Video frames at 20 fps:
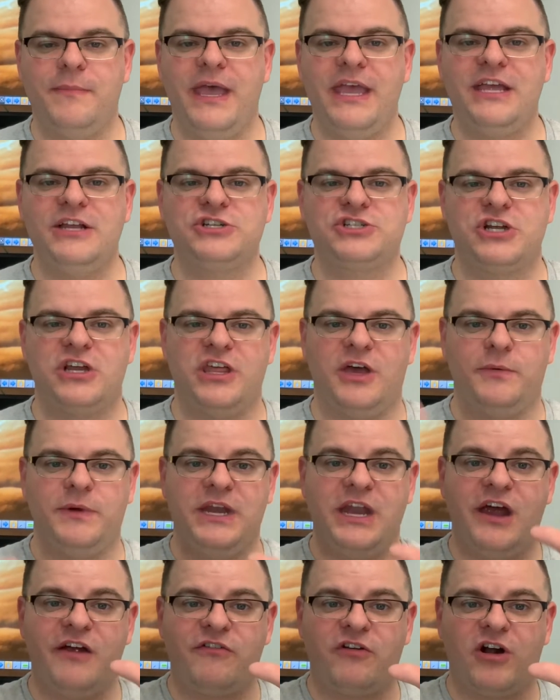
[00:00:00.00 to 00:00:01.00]
making sure that we
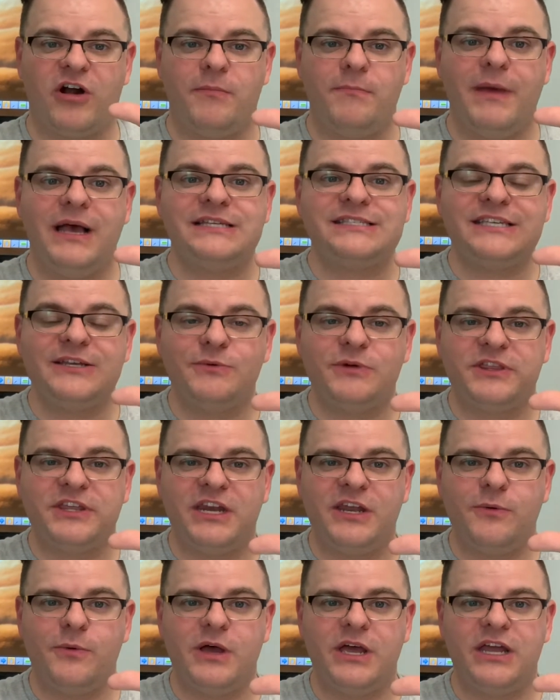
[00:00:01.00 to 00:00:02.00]
never are messing with
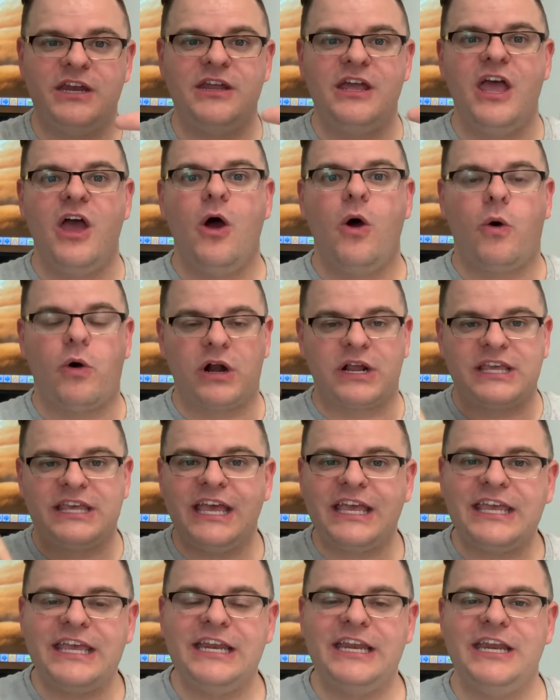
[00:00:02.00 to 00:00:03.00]
anyone or
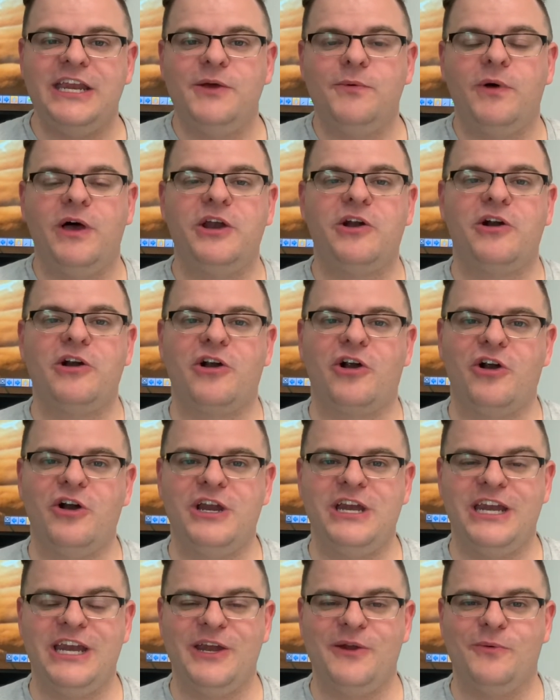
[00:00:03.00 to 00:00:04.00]
kicking anyone or
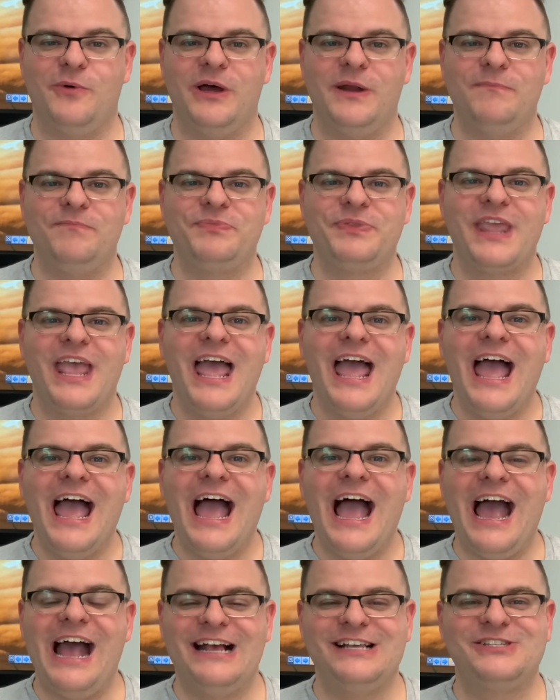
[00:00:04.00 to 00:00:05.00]
hurting anyone.
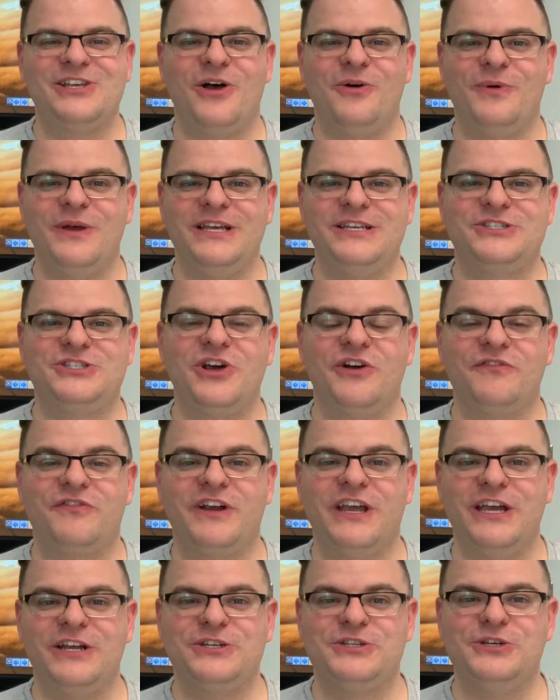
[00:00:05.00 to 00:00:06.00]
As always, don't
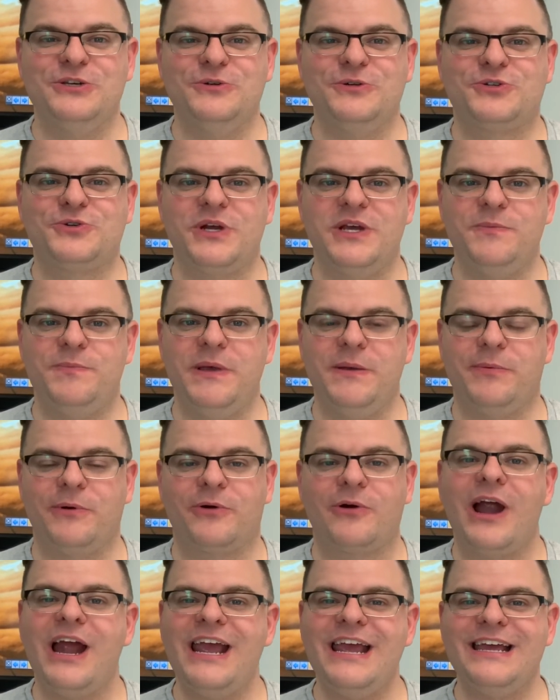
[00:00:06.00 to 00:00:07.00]
forget to treat people
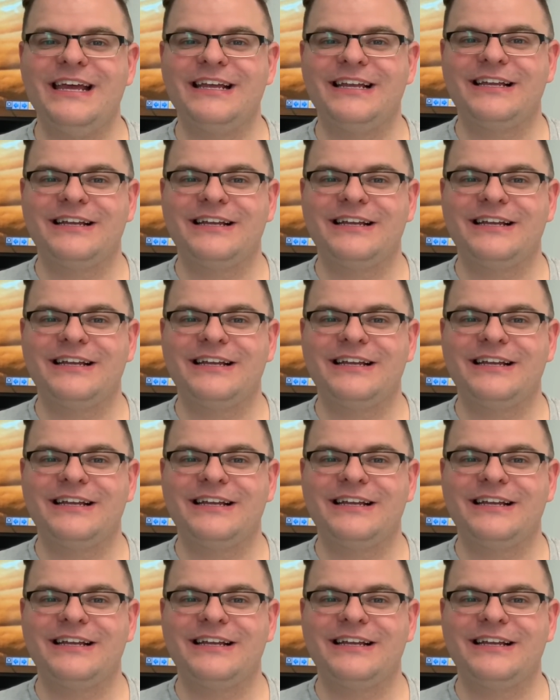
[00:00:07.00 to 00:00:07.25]
right.